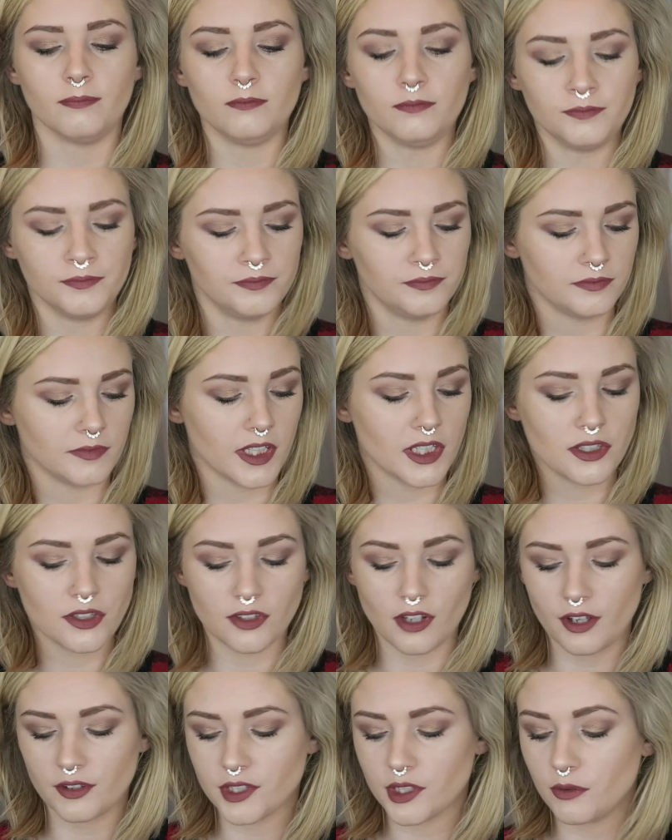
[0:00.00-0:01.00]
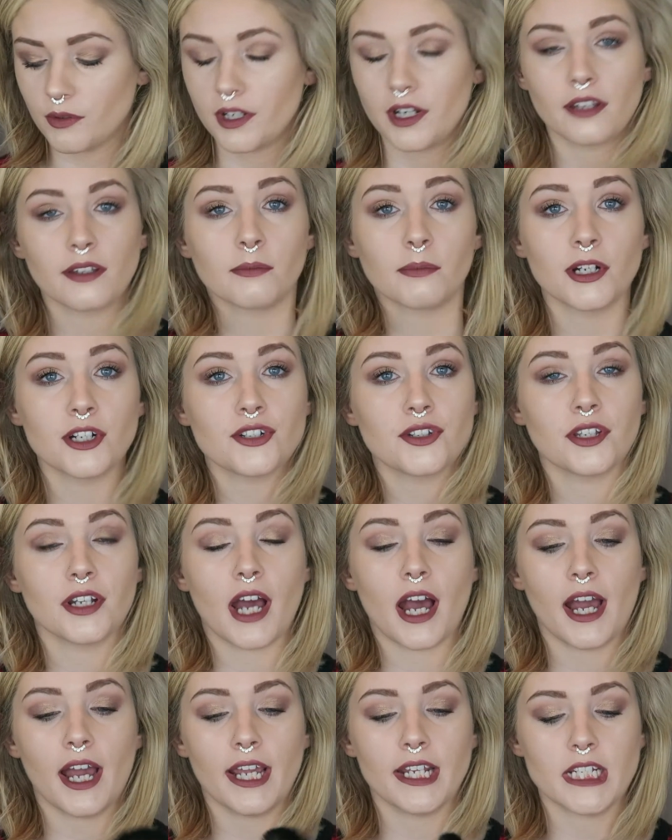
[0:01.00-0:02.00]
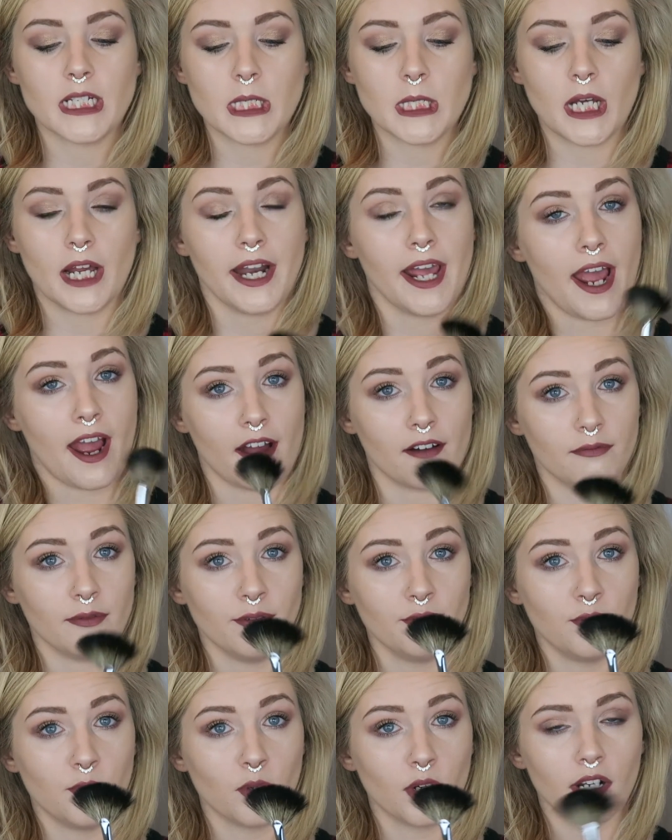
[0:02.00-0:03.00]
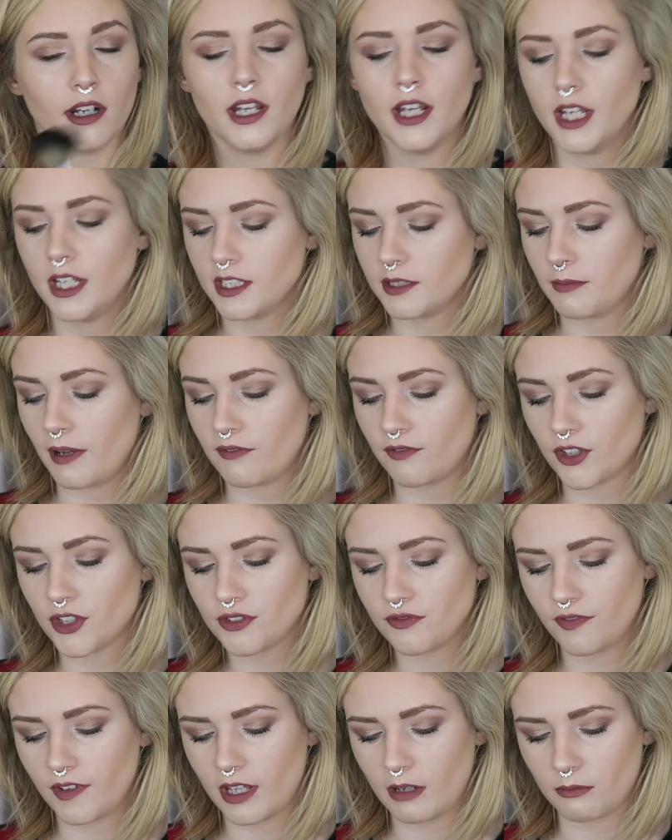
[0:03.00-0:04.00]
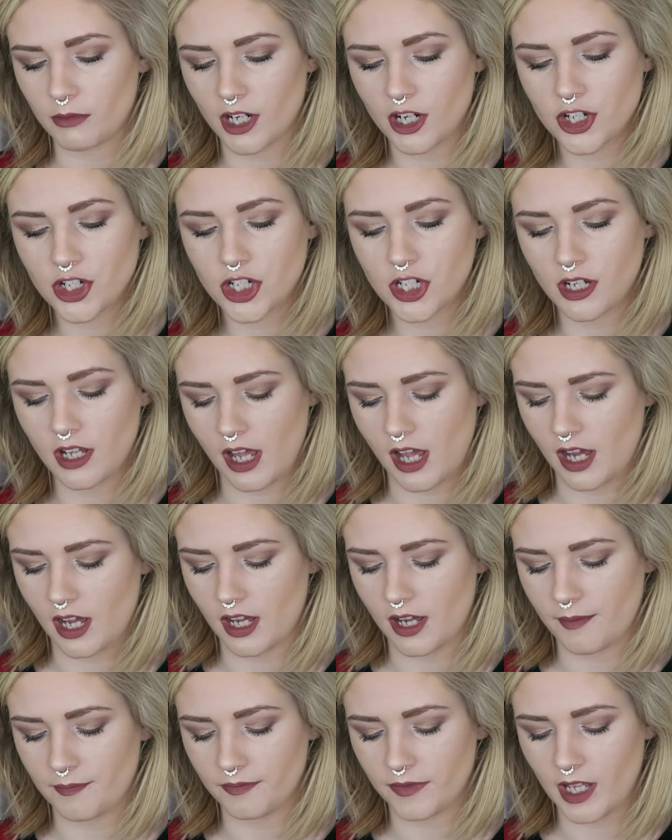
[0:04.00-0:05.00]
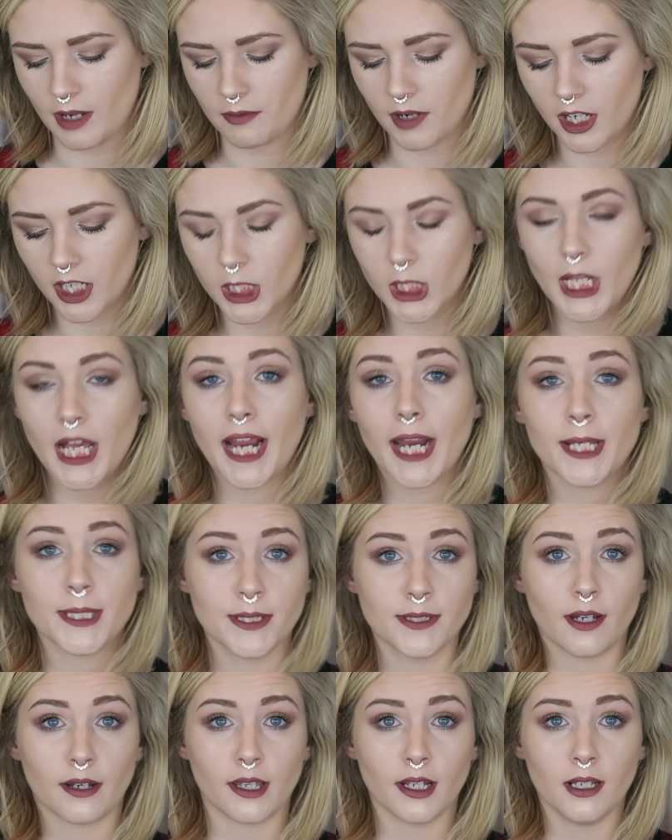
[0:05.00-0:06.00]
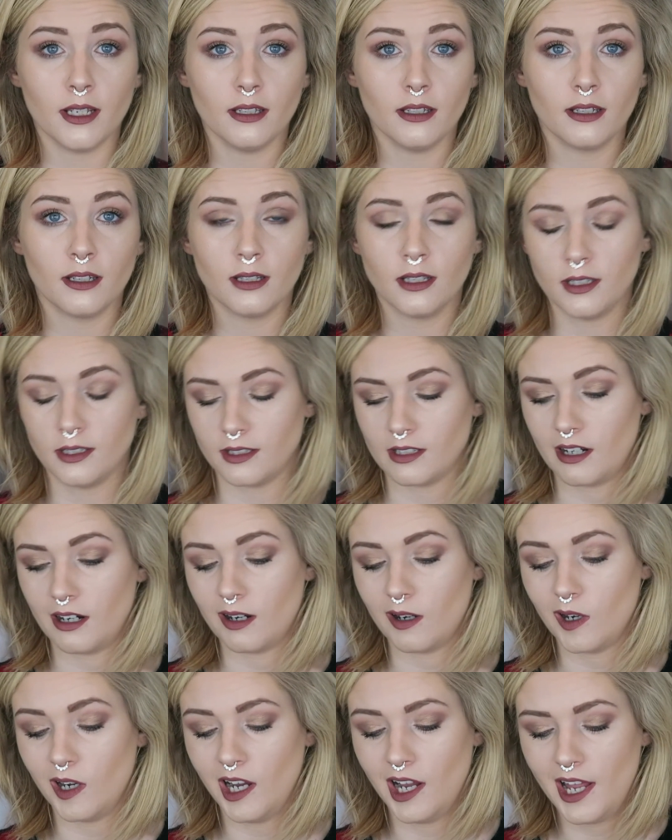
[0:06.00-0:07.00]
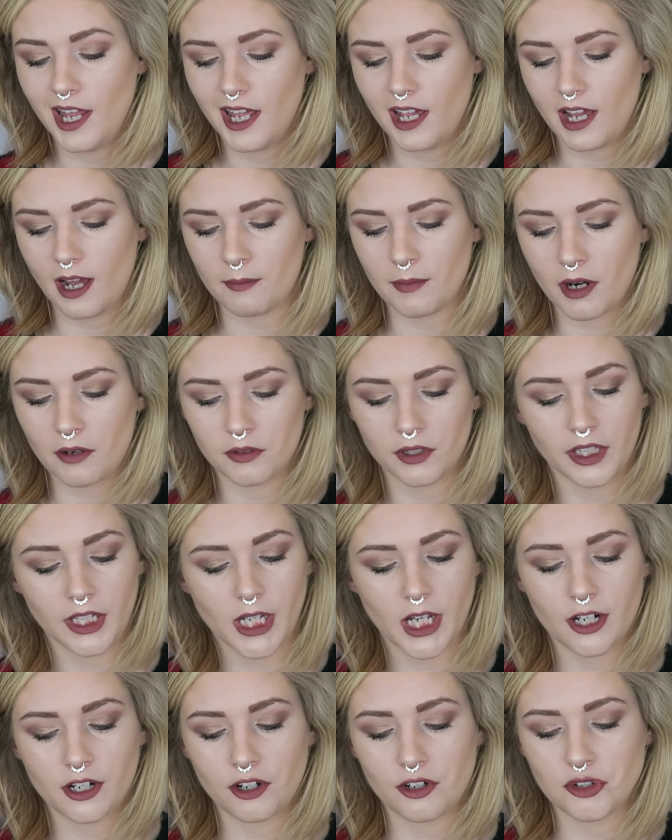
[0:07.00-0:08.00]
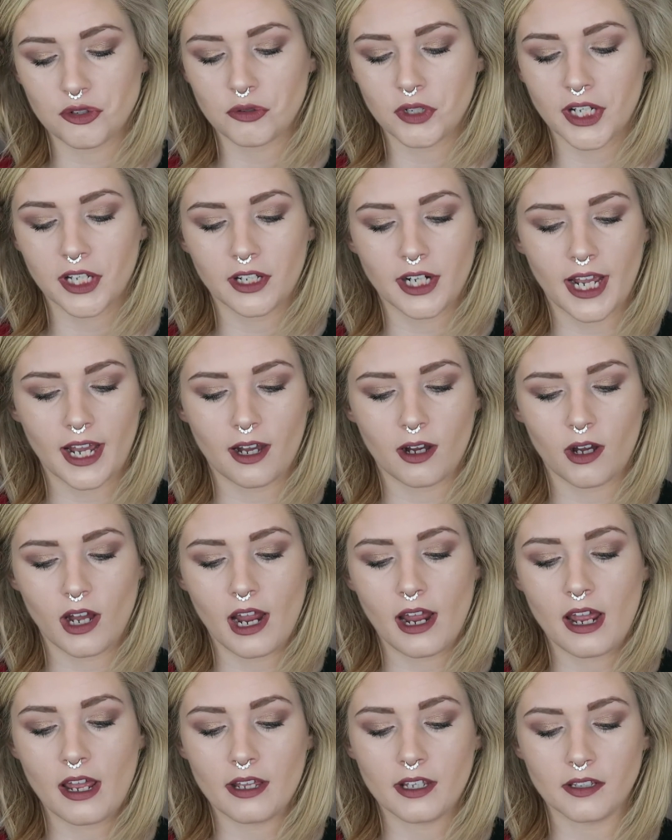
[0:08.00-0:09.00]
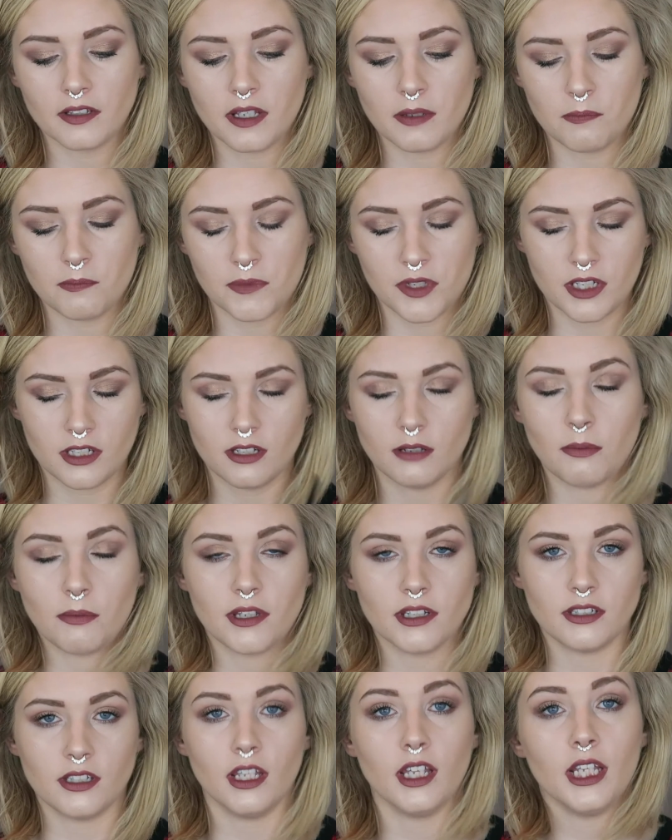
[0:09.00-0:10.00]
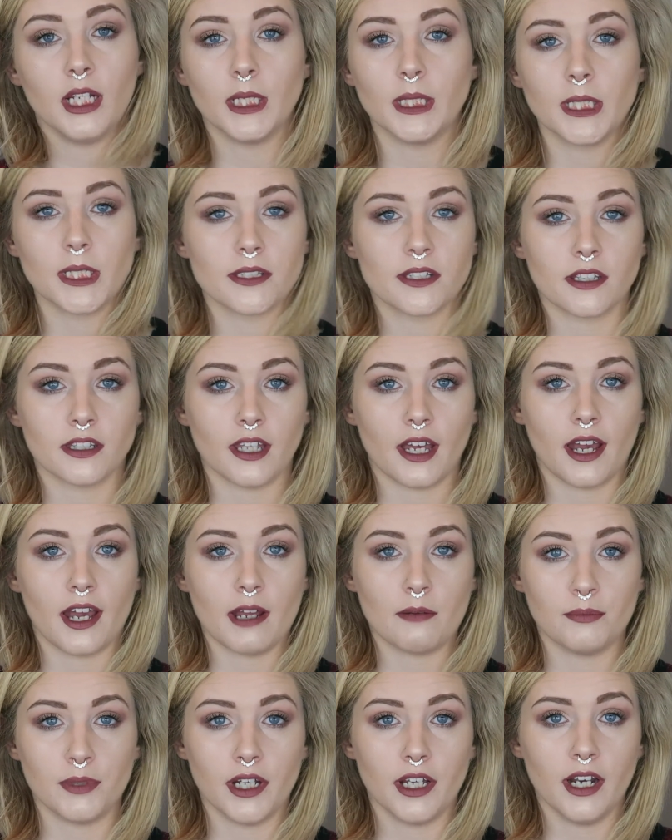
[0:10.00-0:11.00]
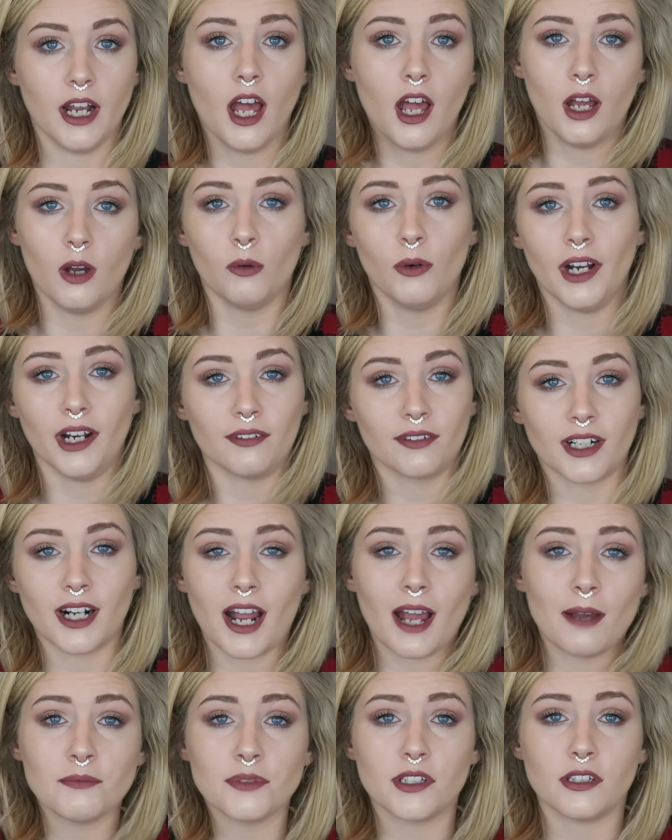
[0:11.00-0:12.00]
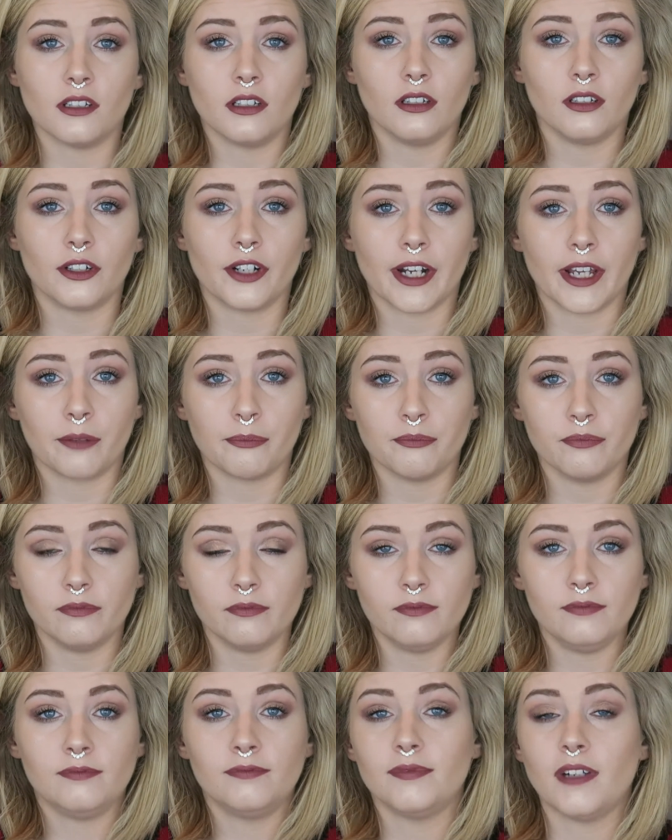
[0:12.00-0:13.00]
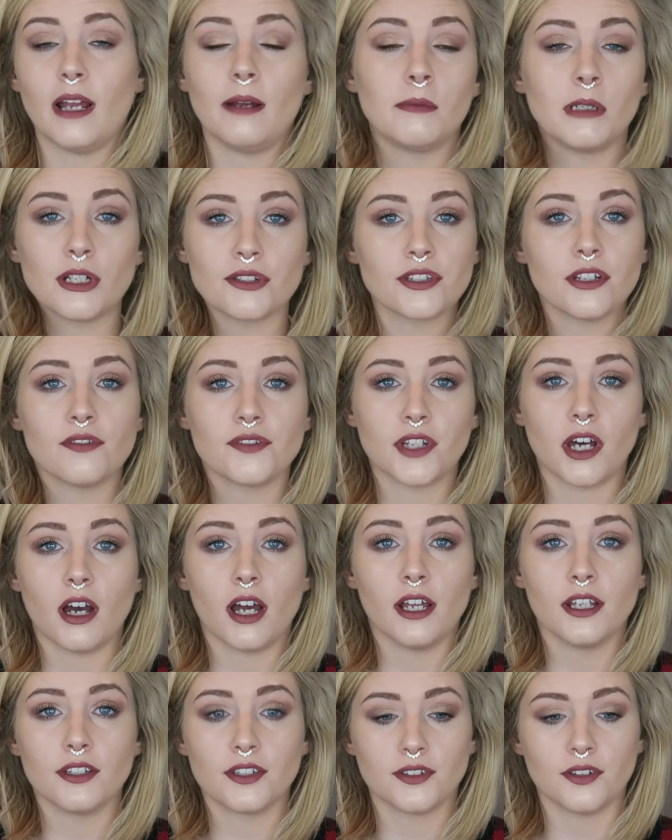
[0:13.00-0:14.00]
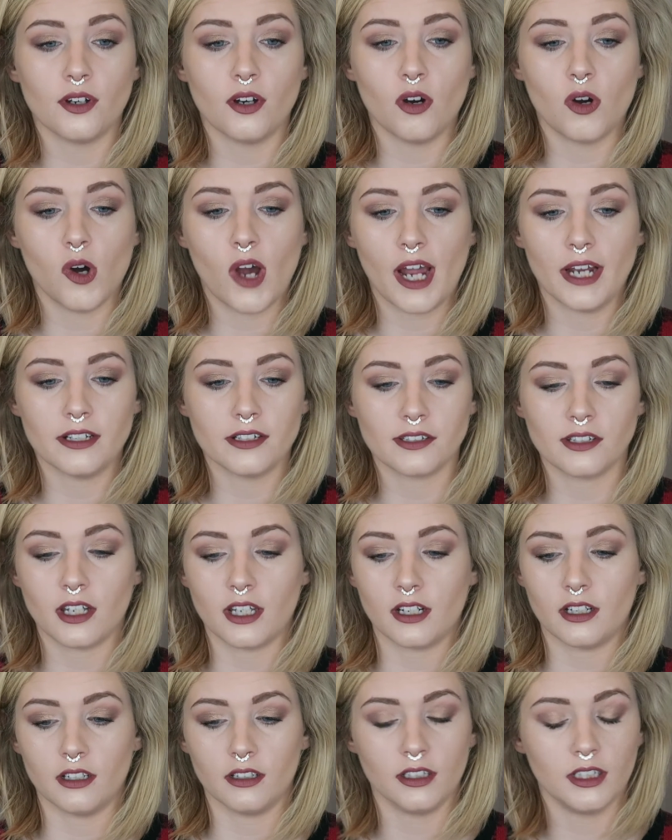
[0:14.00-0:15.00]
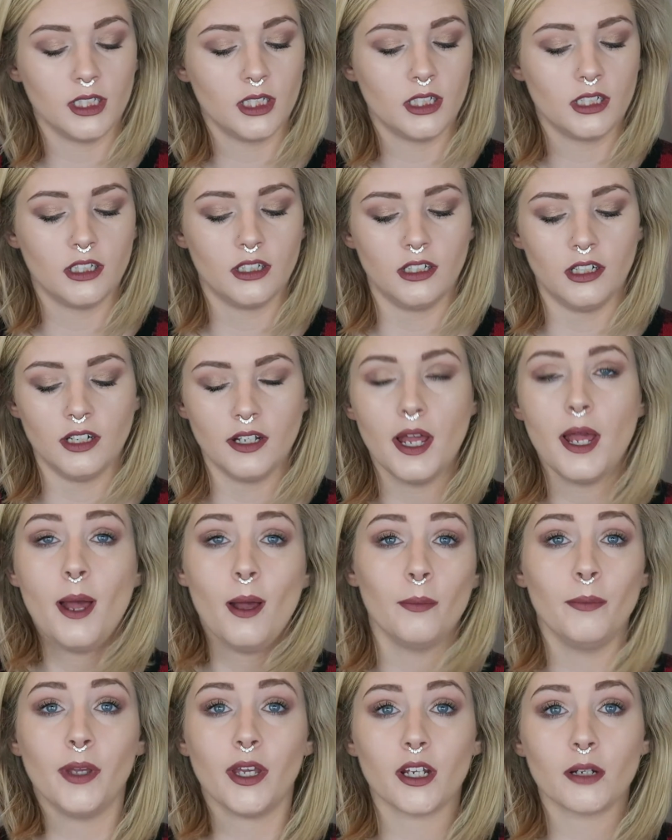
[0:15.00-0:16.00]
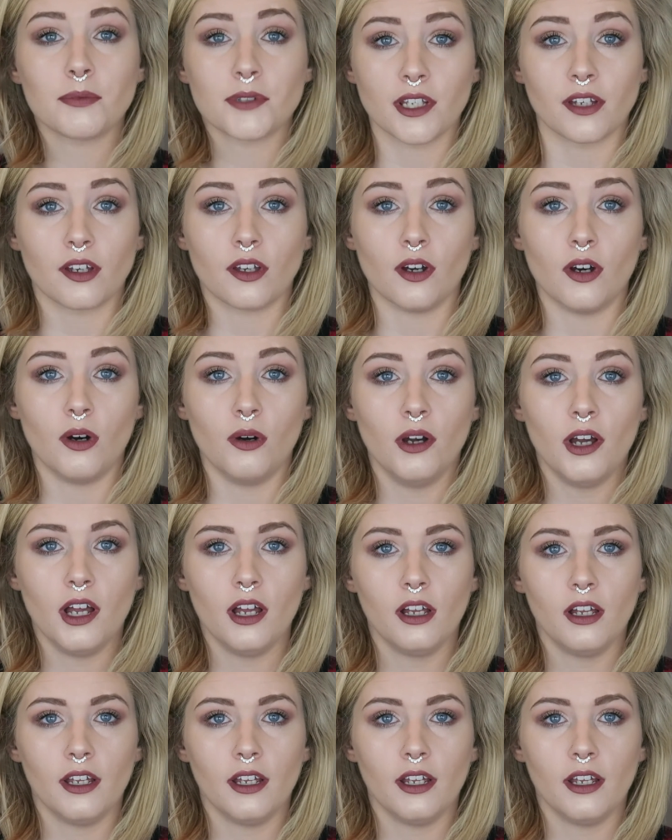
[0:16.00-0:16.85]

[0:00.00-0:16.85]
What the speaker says: This is also another brush that I did not have before. It's my first fan brush. I'm not gonna lie, I suck at it. So I'm not really 120 on how I am to dip this in and things like that. But whatever, I'm still learning. I'm all self-taught, so I just kind of make it up as I go.